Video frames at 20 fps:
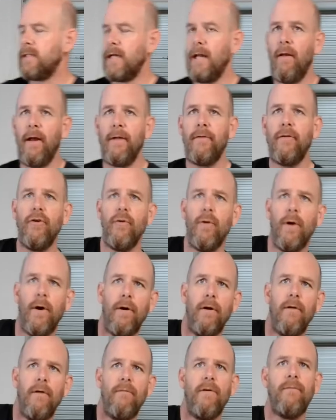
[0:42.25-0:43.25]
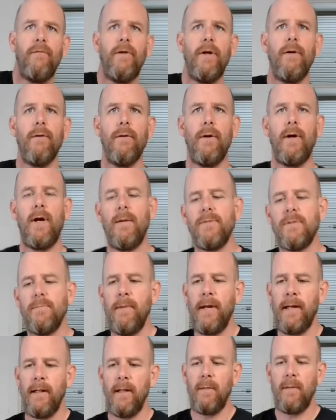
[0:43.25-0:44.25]
I like to do 150 grams,
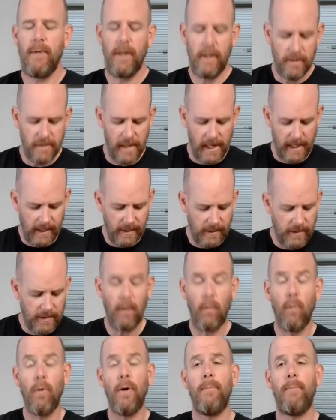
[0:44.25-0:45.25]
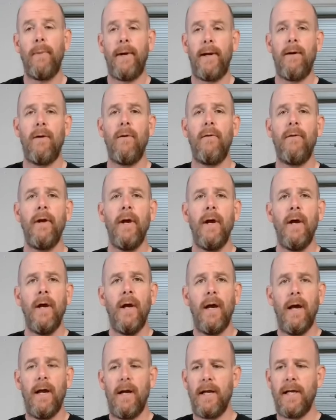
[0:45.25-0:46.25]
mainly because I can take 1 pound
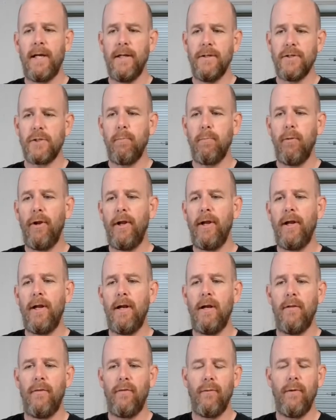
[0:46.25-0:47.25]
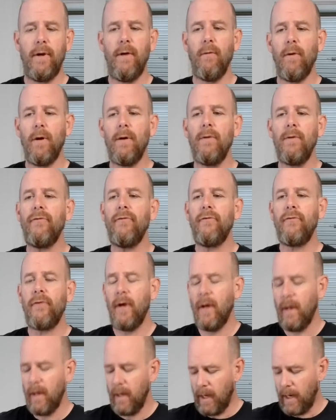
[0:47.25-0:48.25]
and I can split it into 3 roasts.
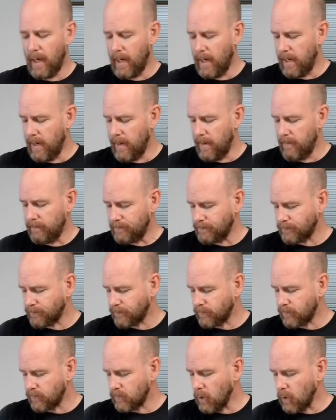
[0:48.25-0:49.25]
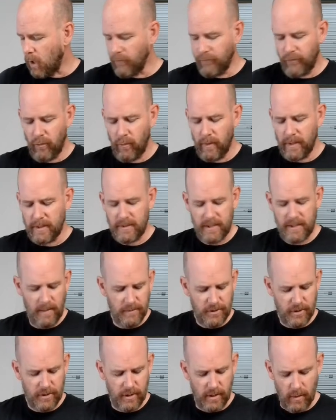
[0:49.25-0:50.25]
Also, it
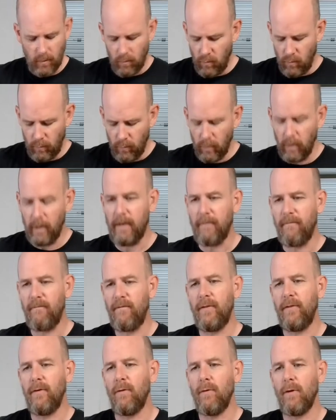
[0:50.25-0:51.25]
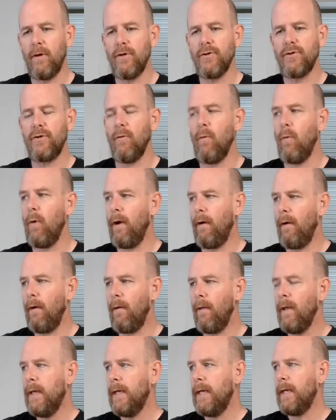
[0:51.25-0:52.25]
seems to really fit the roaster
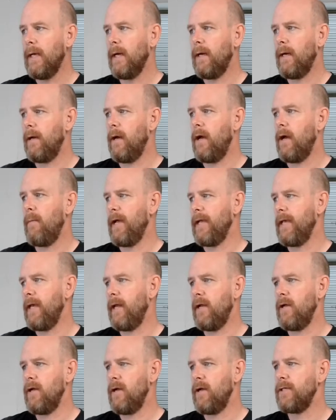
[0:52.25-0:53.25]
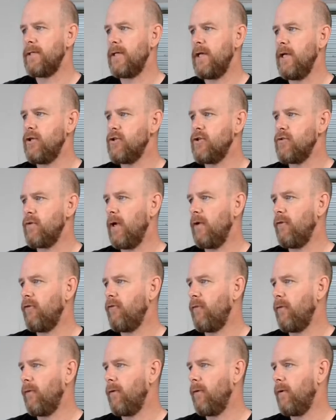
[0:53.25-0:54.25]
well. I get a nice heat
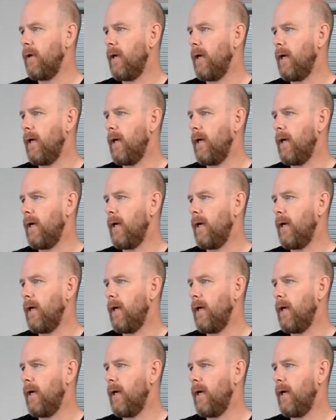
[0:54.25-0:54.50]
transfer.